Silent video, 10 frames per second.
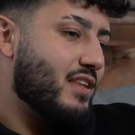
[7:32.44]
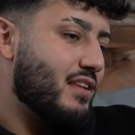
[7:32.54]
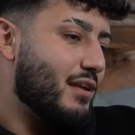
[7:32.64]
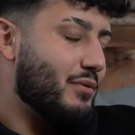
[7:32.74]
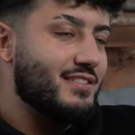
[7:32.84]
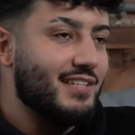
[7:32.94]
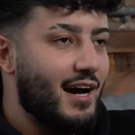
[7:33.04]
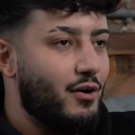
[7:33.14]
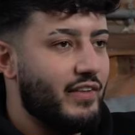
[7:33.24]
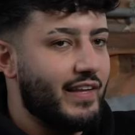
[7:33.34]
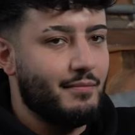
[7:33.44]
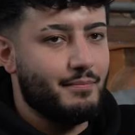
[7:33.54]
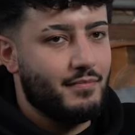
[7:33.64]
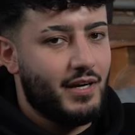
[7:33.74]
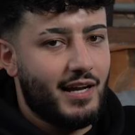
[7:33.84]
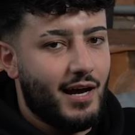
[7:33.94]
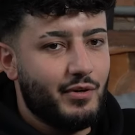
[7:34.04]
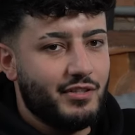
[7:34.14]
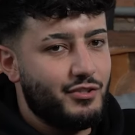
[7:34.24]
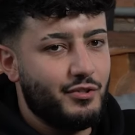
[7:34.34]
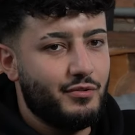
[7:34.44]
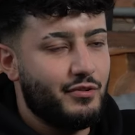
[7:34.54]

they would sell, and then an hour, two,